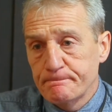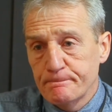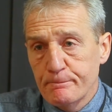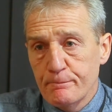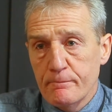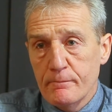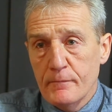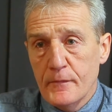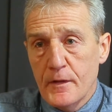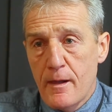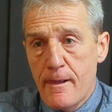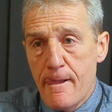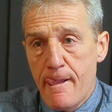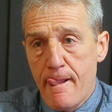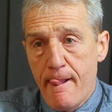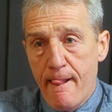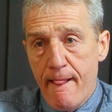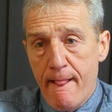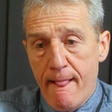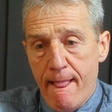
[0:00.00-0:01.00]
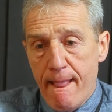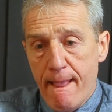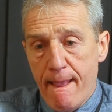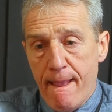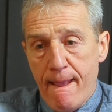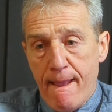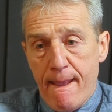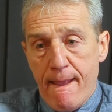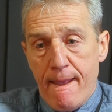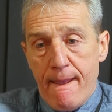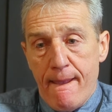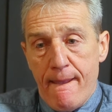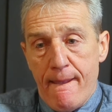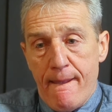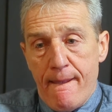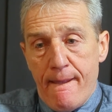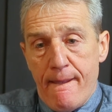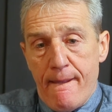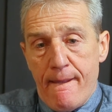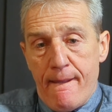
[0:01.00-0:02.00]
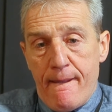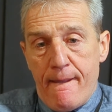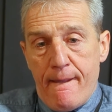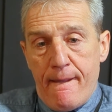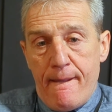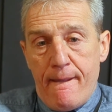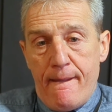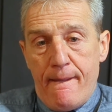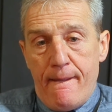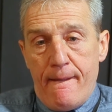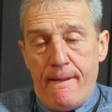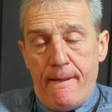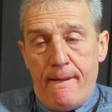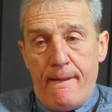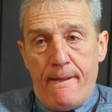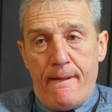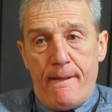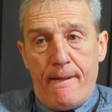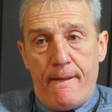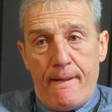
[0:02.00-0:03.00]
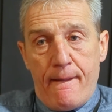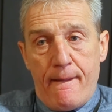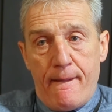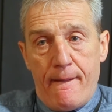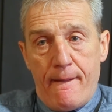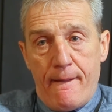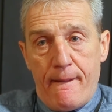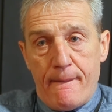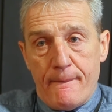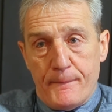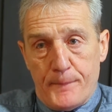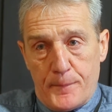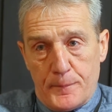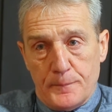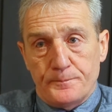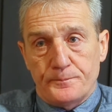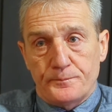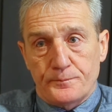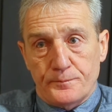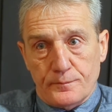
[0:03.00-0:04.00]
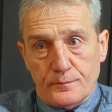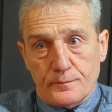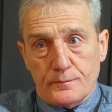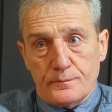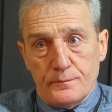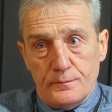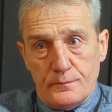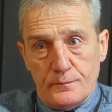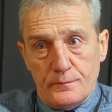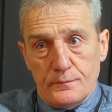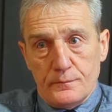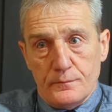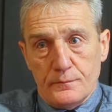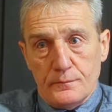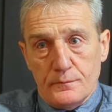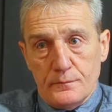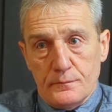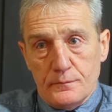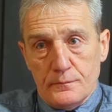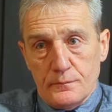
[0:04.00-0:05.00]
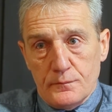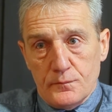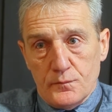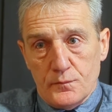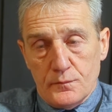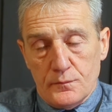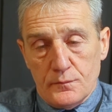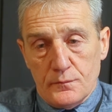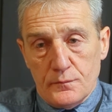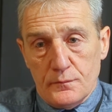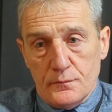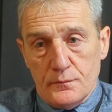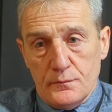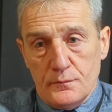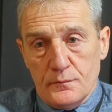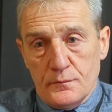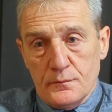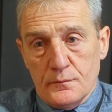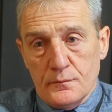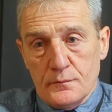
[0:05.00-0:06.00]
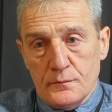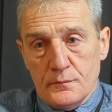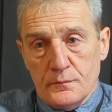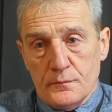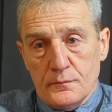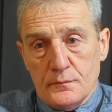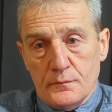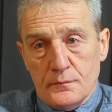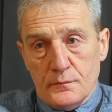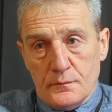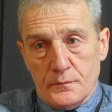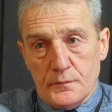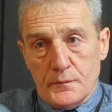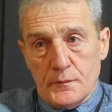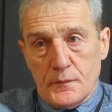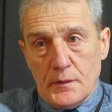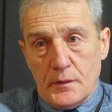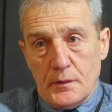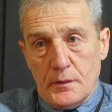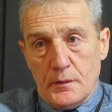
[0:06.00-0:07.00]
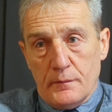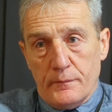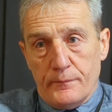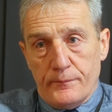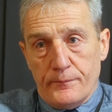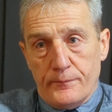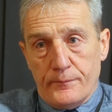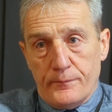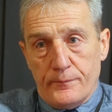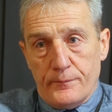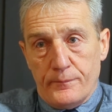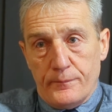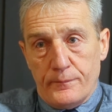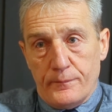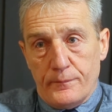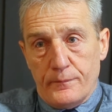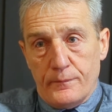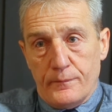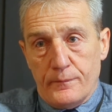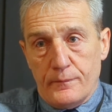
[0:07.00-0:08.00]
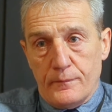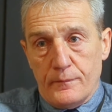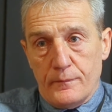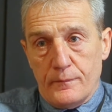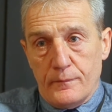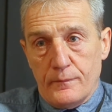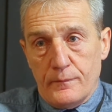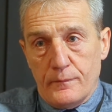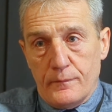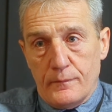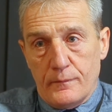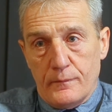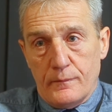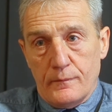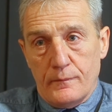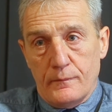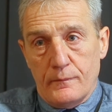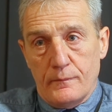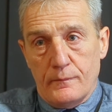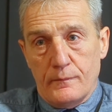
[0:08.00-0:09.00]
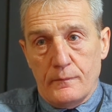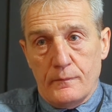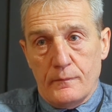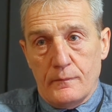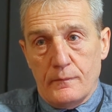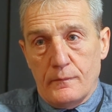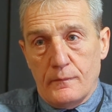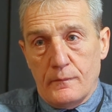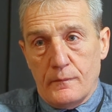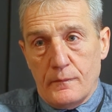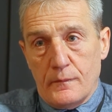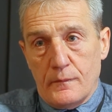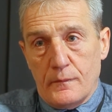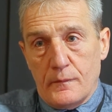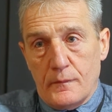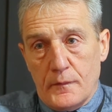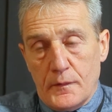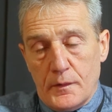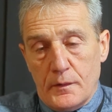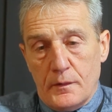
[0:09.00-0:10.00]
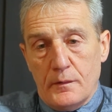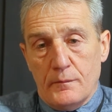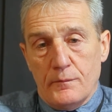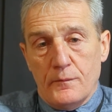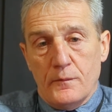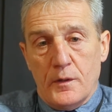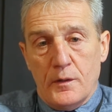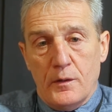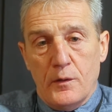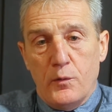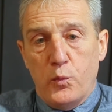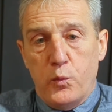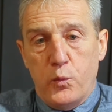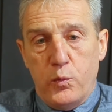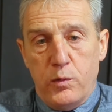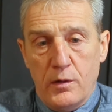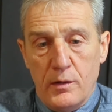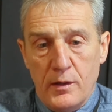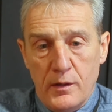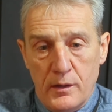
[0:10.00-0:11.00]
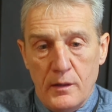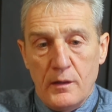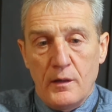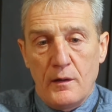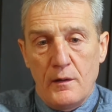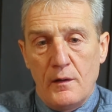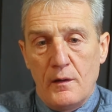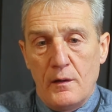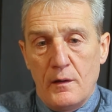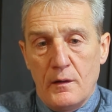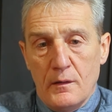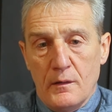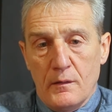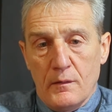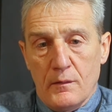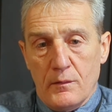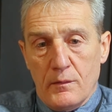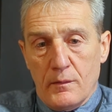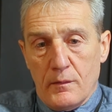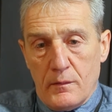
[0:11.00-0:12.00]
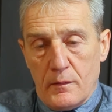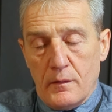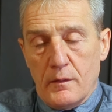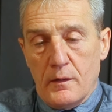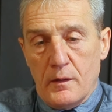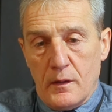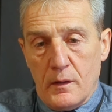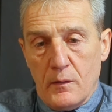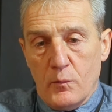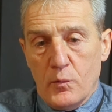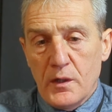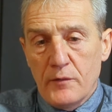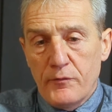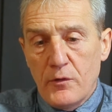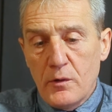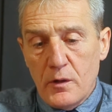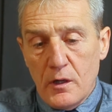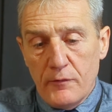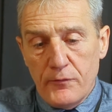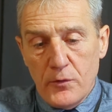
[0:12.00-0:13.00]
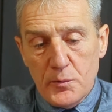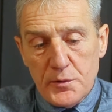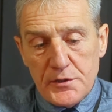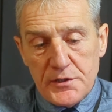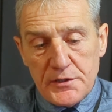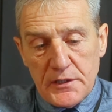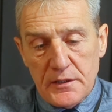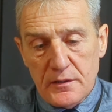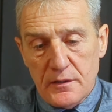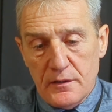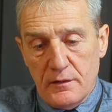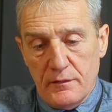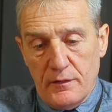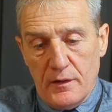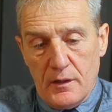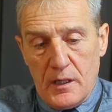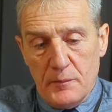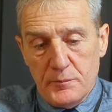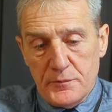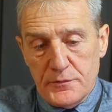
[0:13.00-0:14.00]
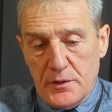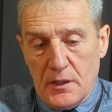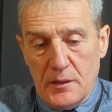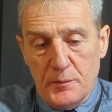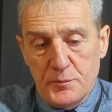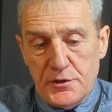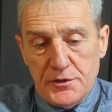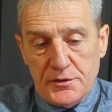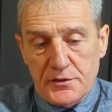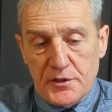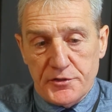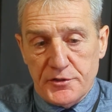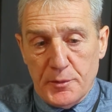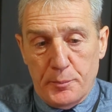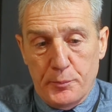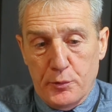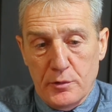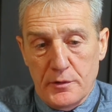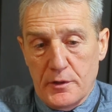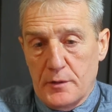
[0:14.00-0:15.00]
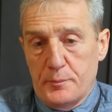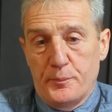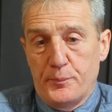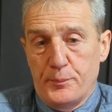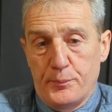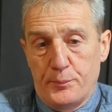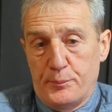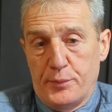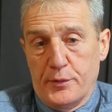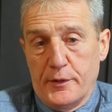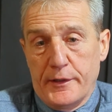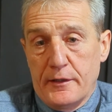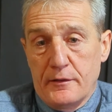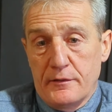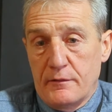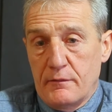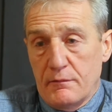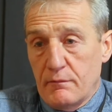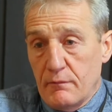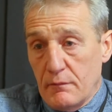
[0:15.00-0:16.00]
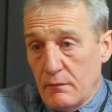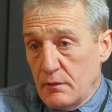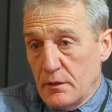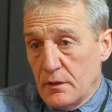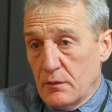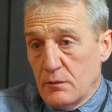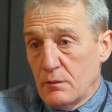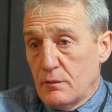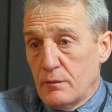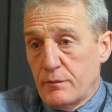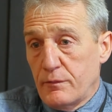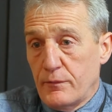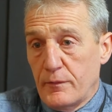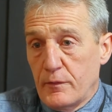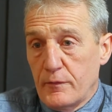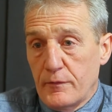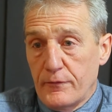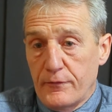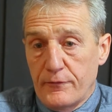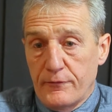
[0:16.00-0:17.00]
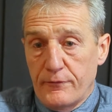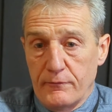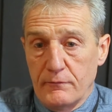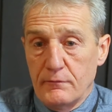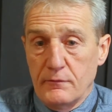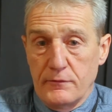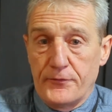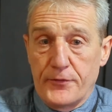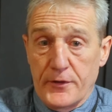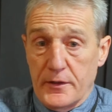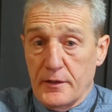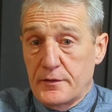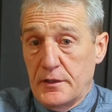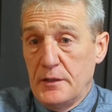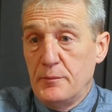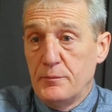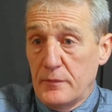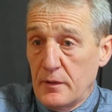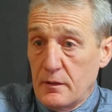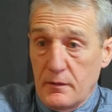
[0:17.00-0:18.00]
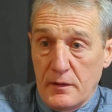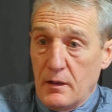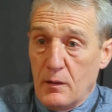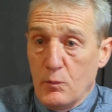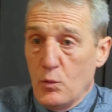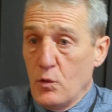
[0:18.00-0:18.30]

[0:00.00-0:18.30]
I think most people who were around in the 80s, fans who saw you, they can, relate to you in the fact that you were this marauding winger, stroke fullback, going up the left side. I've always said that I'm just a supporter playing, for a team that